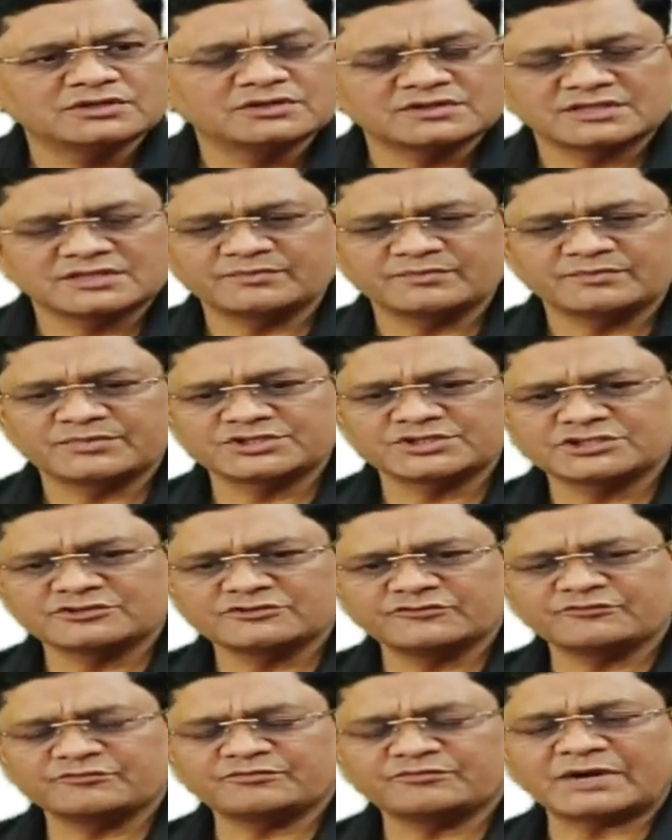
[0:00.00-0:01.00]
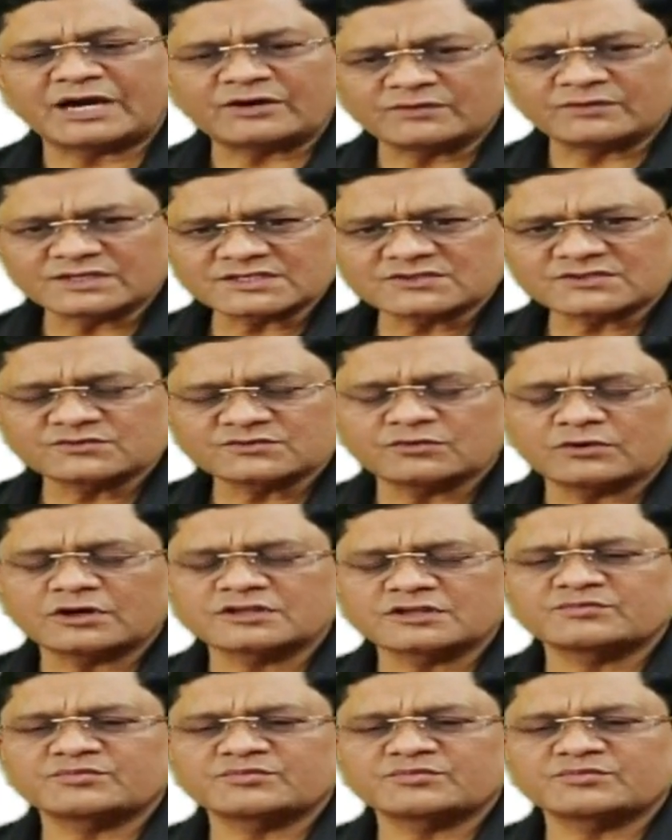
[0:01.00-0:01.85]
Separation of powers was